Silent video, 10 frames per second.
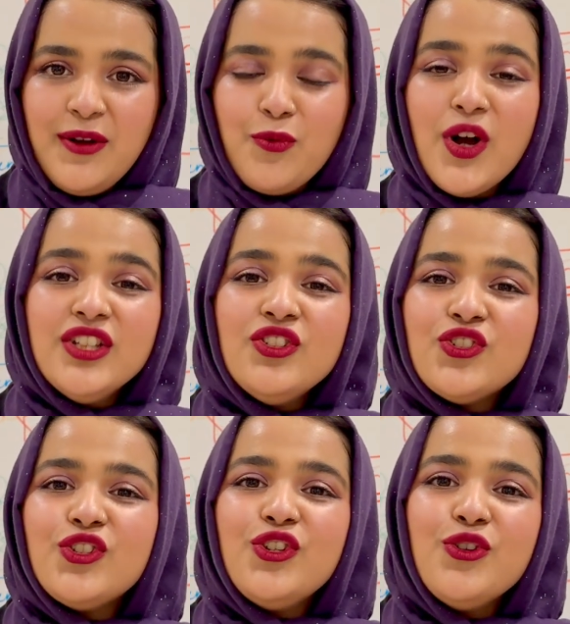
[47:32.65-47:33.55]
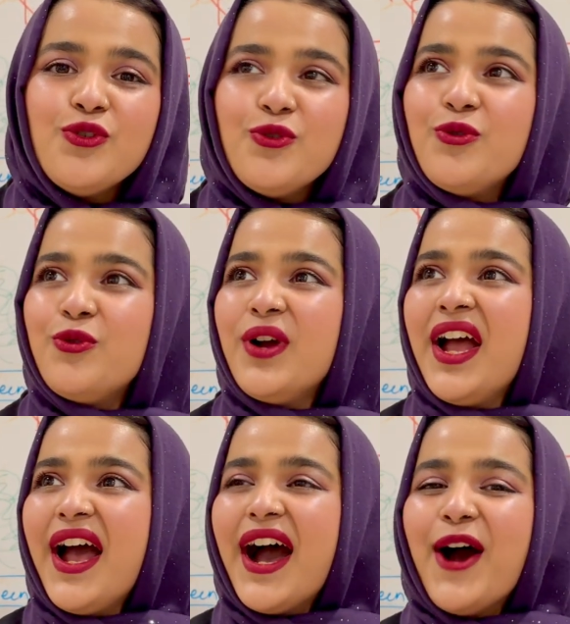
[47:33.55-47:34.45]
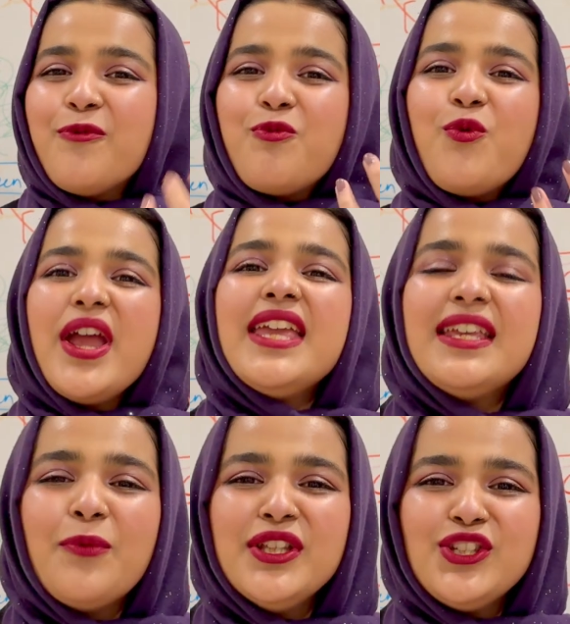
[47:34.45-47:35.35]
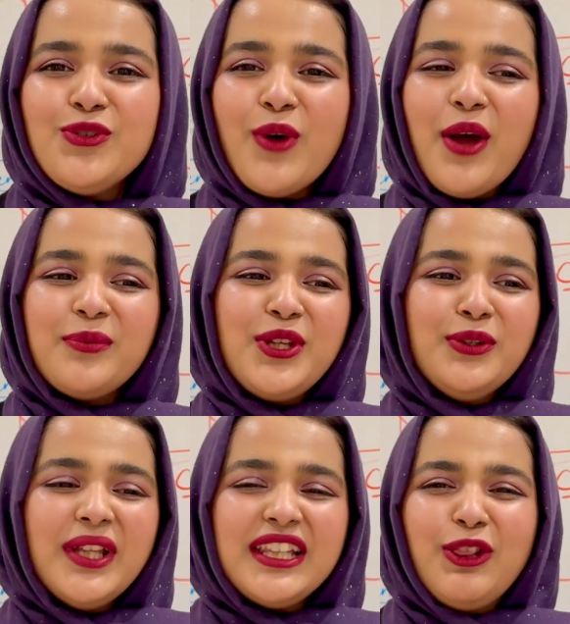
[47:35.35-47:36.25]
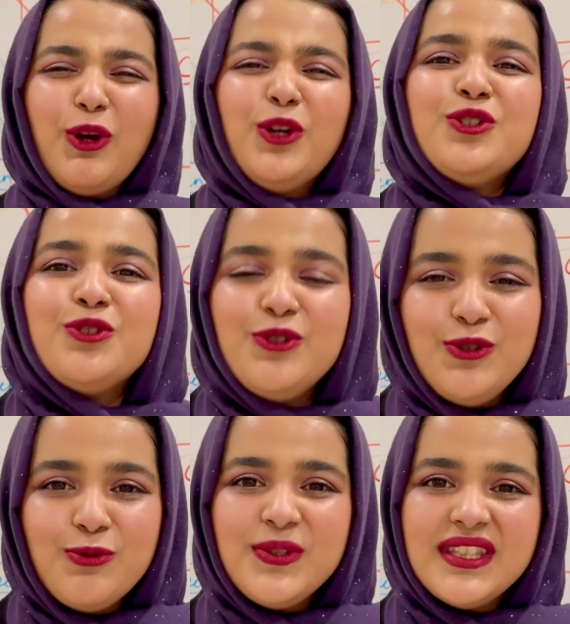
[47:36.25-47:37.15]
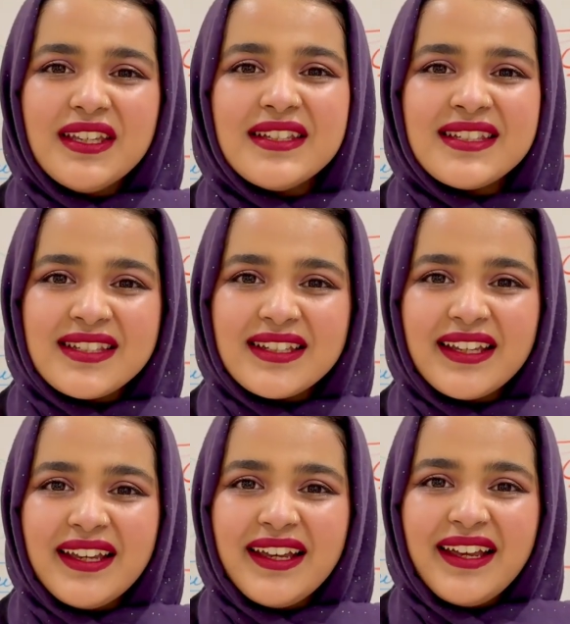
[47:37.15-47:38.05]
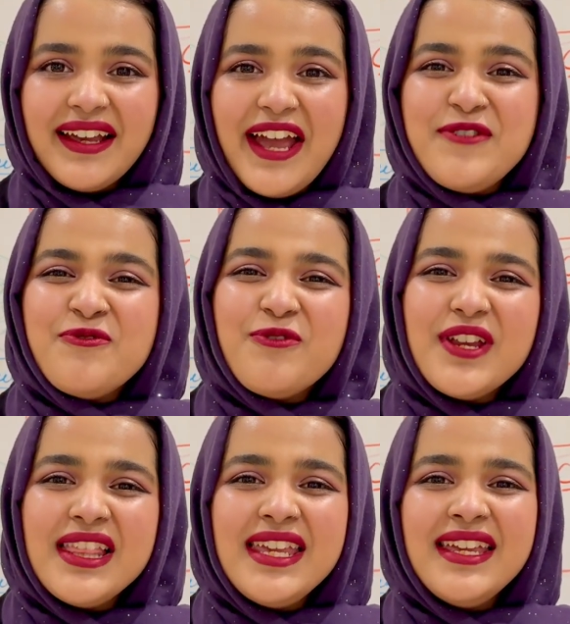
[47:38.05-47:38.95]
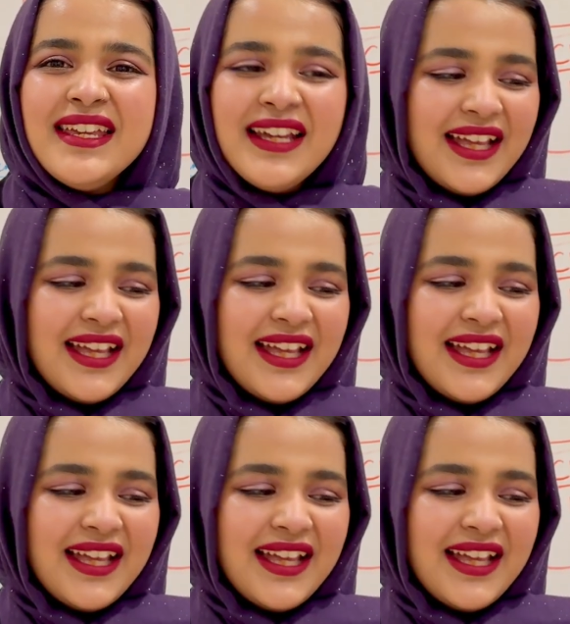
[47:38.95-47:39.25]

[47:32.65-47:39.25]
once you awake, once you learn to use this and really